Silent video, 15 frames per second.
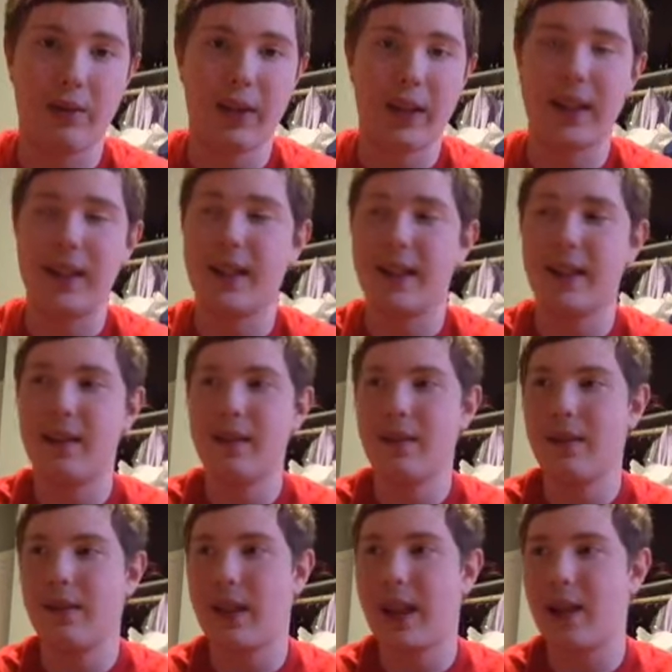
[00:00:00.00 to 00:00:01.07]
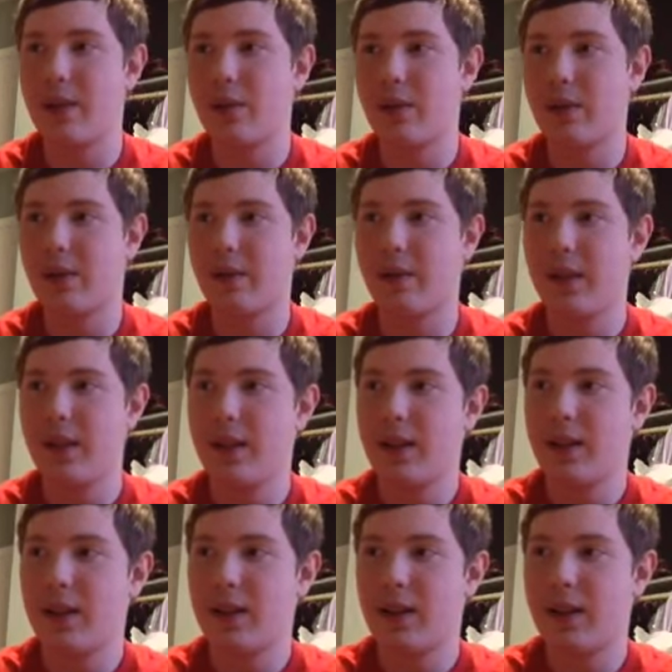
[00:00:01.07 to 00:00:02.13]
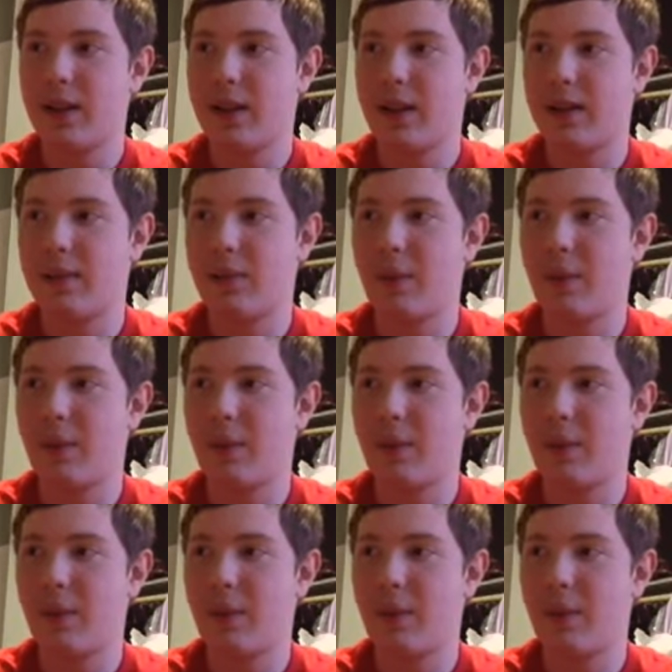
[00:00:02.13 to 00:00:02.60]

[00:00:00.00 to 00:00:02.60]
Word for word: Like Ganondorf um,